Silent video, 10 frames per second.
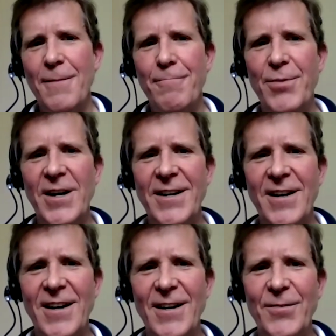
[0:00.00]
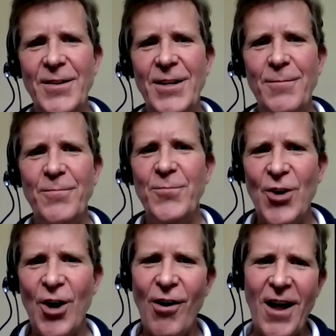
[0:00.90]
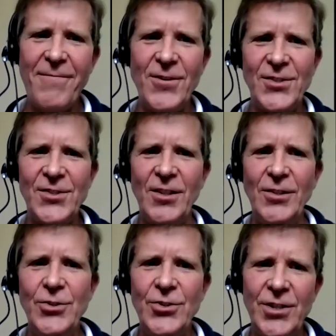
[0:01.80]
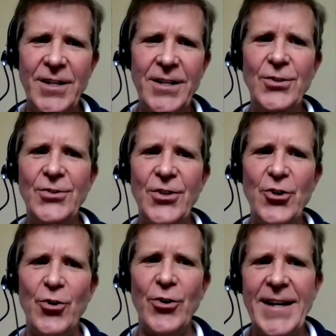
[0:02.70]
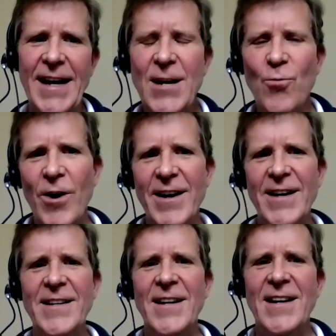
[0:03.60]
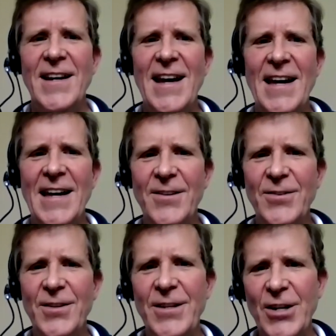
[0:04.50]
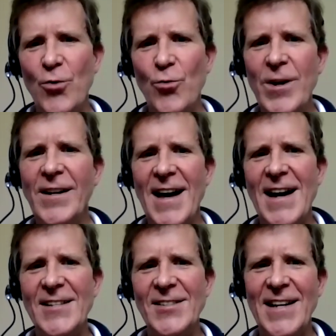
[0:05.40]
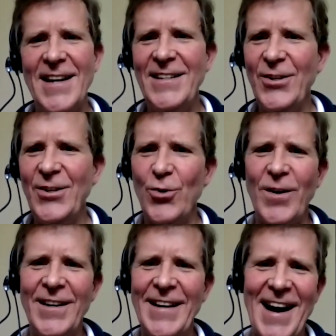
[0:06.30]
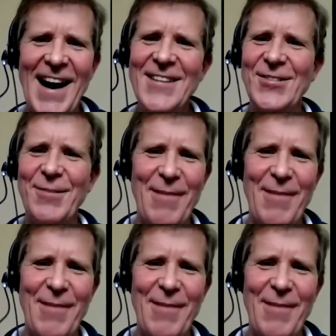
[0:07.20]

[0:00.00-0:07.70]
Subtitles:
But y'all offered a solution using your gateway, and realized an ISIP